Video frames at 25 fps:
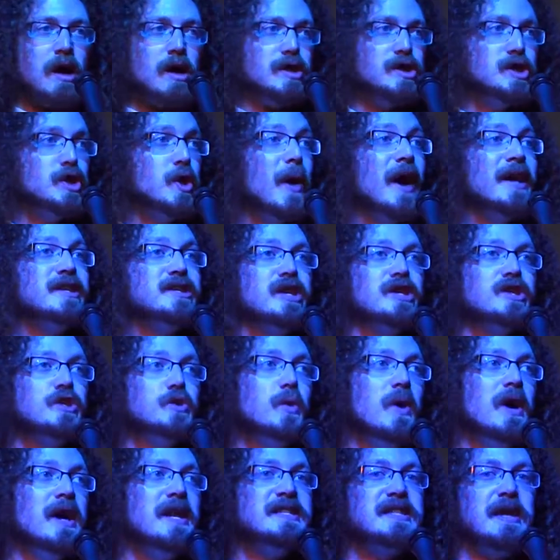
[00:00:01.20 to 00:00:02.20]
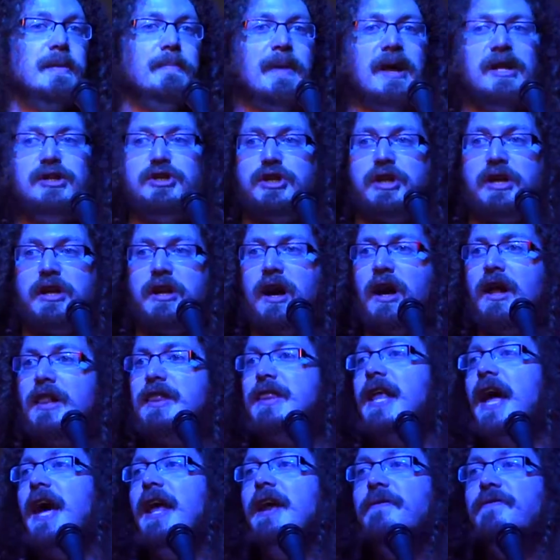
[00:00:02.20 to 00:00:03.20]
So I just wanted to mention, a
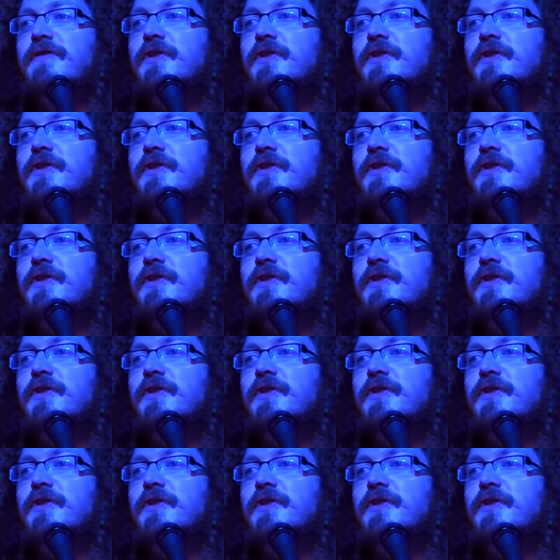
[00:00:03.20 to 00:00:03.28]
lot